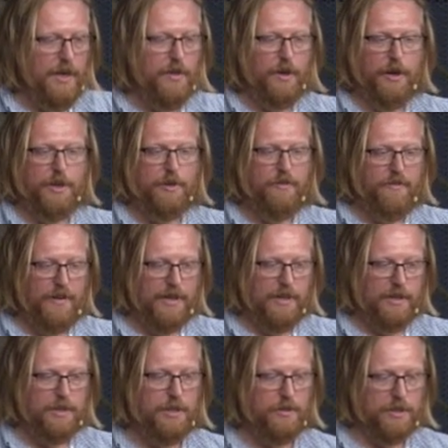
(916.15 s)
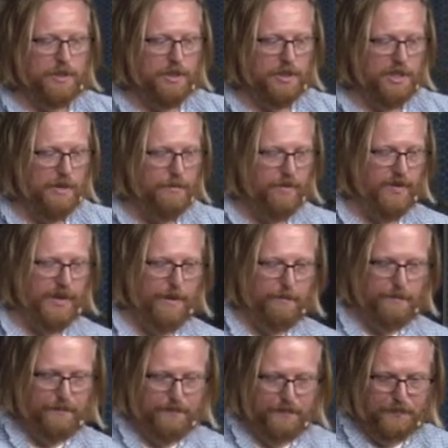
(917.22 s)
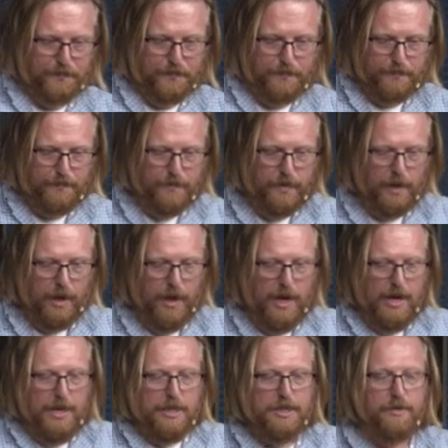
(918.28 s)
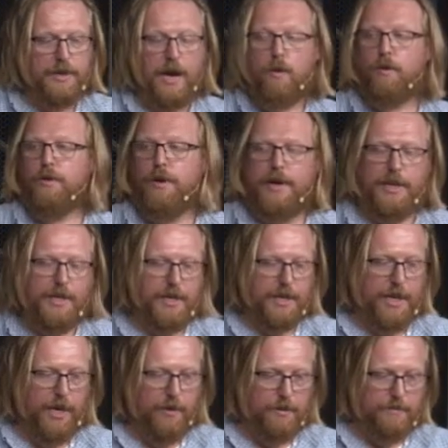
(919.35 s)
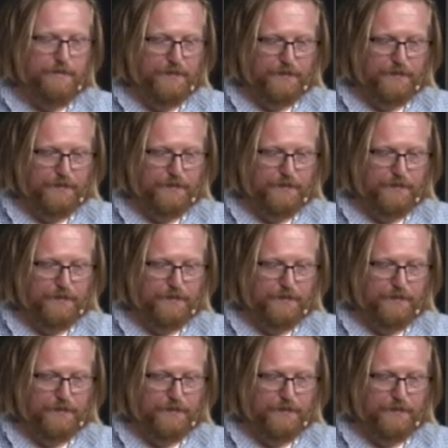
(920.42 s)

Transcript: The audio failed, so it's going to skip over that. So now we're ready to decode.